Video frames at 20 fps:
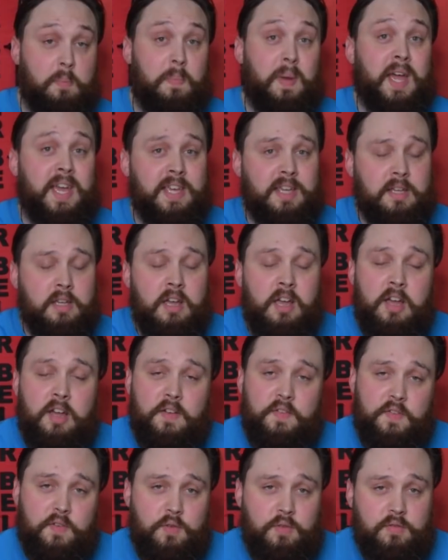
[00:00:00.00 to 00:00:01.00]
pay
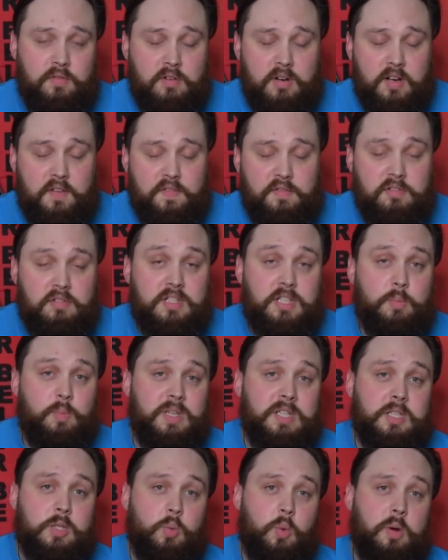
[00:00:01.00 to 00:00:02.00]
for it to be
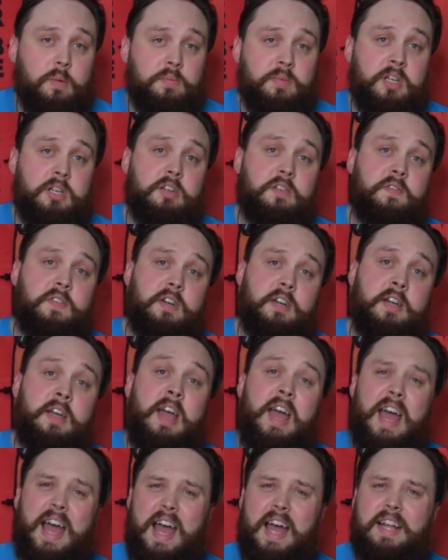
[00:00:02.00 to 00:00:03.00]
swapped over,
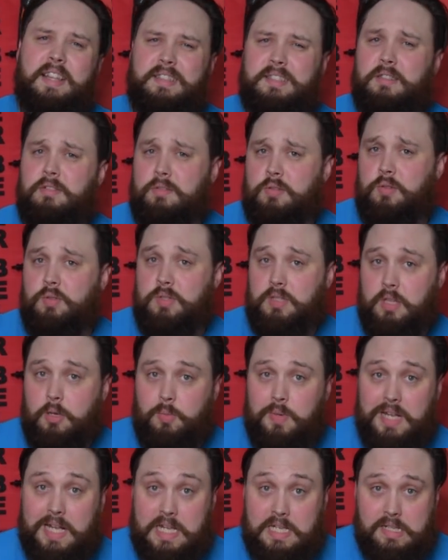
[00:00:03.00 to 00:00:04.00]
and of course they'll
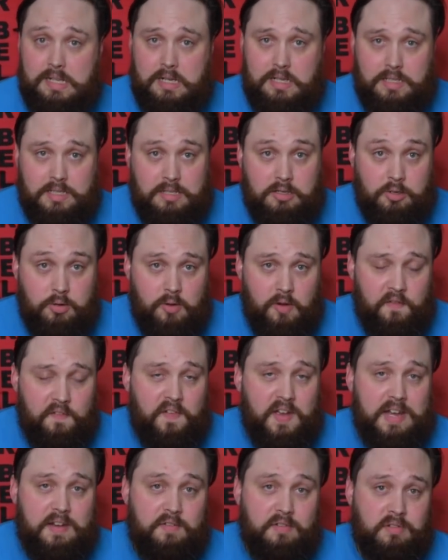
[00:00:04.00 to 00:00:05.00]
be less likely to do you a
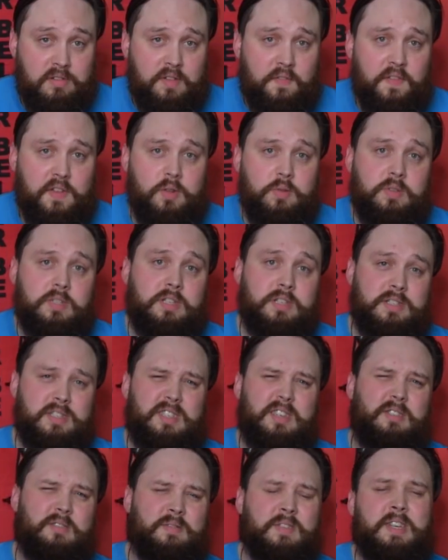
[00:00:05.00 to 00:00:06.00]
favour in the future.
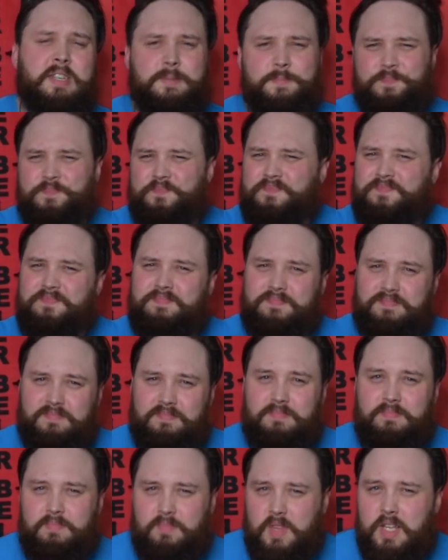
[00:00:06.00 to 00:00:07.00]
So
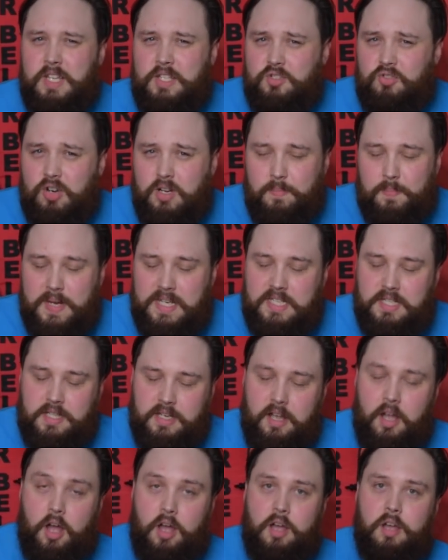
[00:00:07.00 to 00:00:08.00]
try and mention
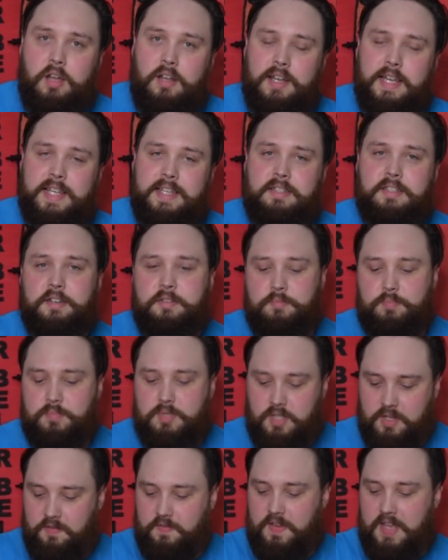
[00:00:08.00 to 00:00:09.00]
it early. Don't
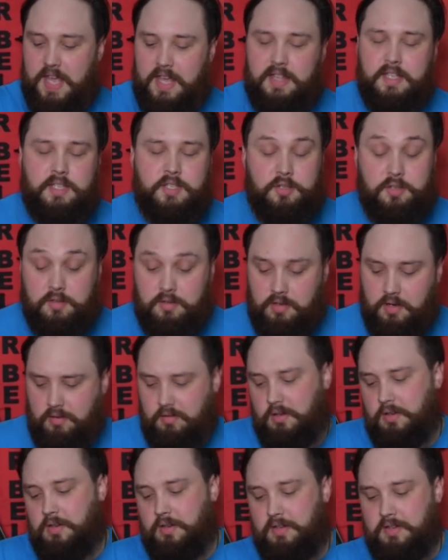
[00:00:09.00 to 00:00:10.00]
sort of get this hood and go,
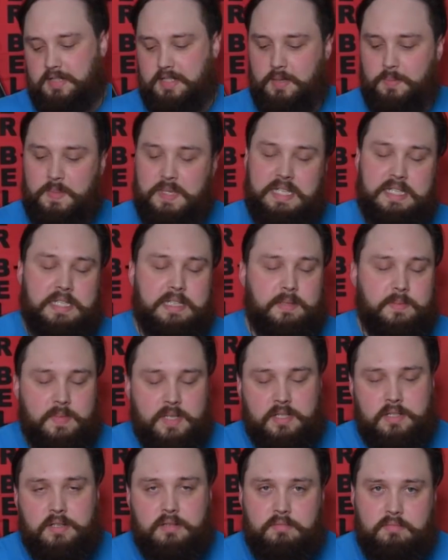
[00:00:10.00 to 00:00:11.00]
oh, it's a medium,
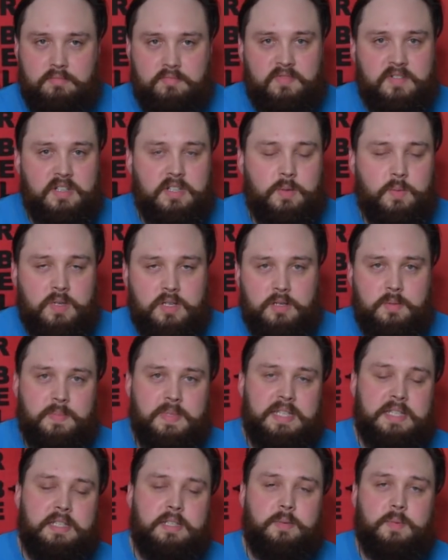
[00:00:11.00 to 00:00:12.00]
I don't really want a
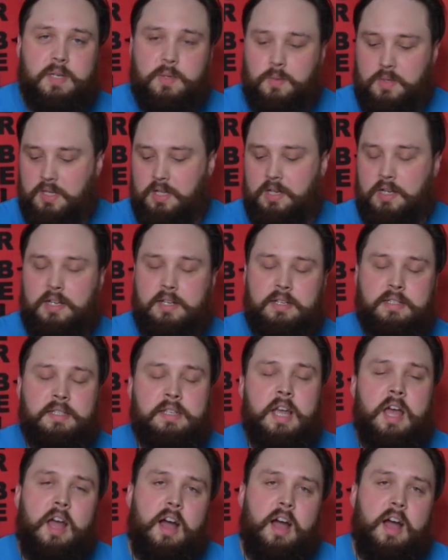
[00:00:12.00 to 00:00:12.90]
medium, I want a large.